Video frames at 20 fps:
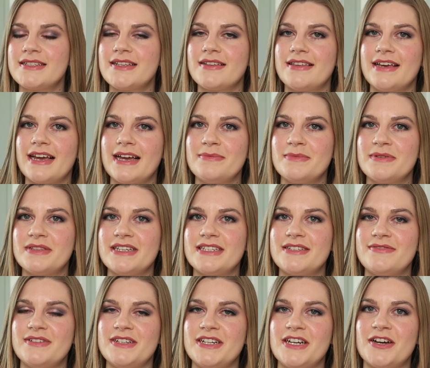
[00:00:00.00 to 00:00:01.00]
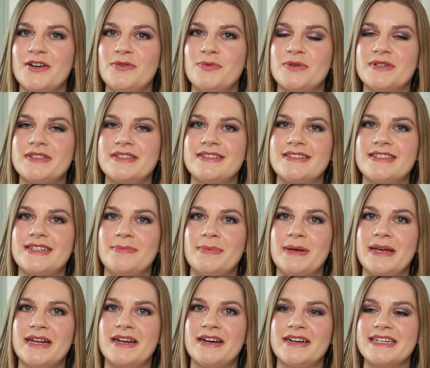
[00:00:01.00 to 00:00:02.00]
So the aim of this video wasn't to
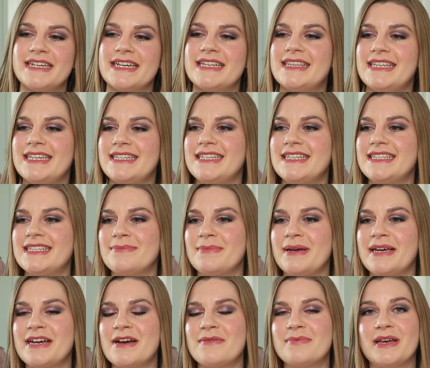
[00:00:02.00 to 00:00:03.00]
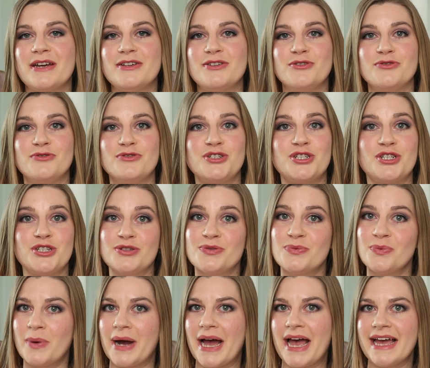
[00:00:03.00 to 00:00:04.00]
be like, this is the makeup that you
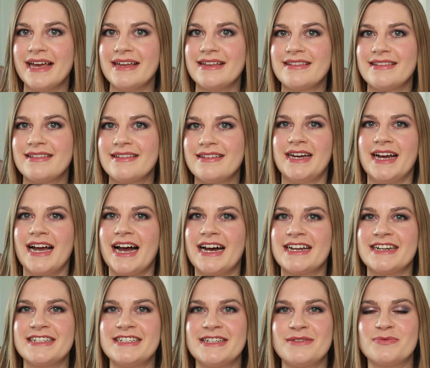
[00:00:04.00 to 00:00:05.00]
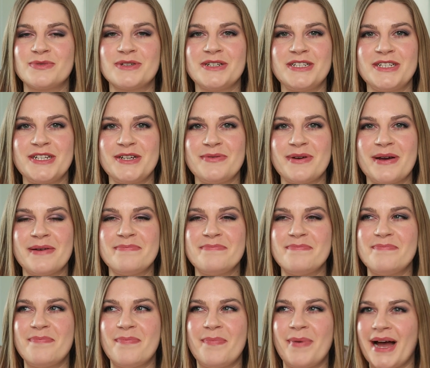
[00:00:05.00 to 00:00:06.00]
shouldn't wear, and I didn't want to do a
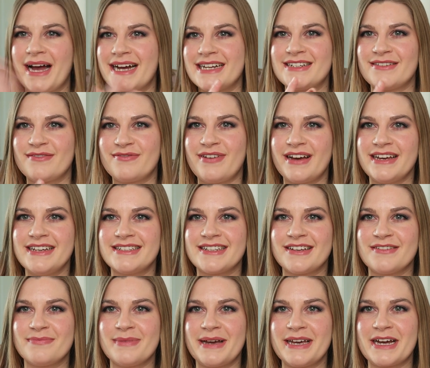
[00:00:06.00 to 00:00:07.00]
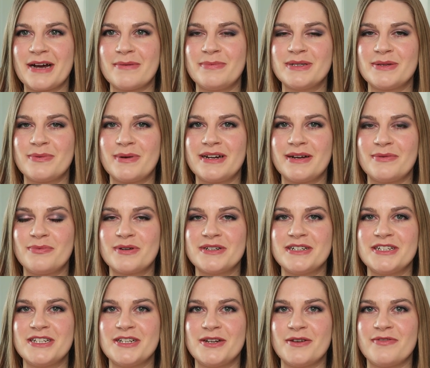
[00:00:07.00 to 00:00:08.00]
bad face of makeup as well. I
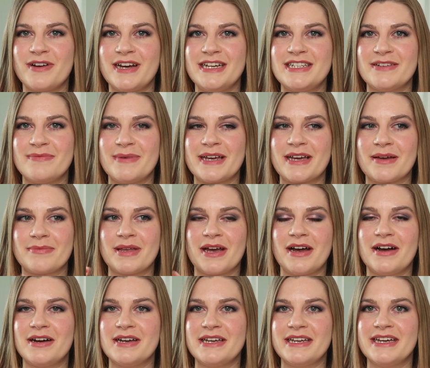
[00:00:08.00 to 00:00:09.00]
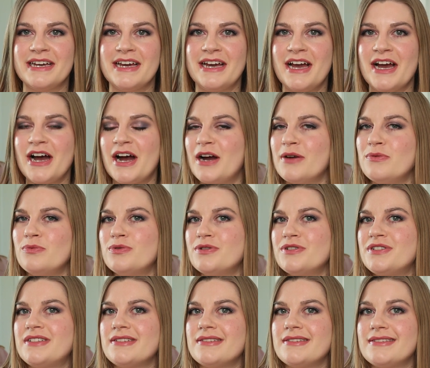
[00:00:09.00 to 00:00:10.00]
wanted to do a face of makeup that I
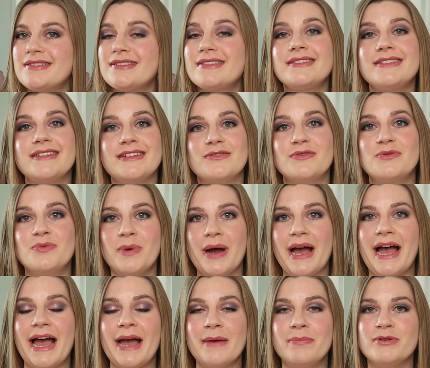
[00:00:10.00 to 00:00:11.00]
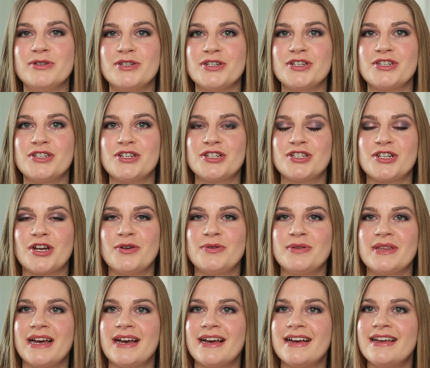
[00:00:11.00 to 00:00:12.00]
would still wear, but just to show
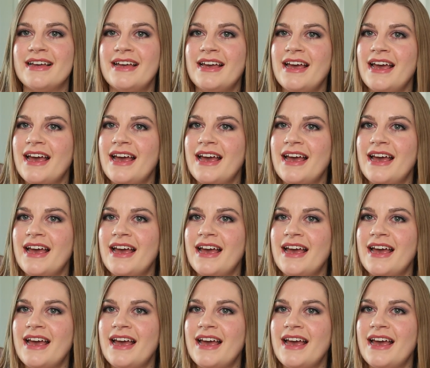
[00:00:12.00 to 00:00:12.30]
that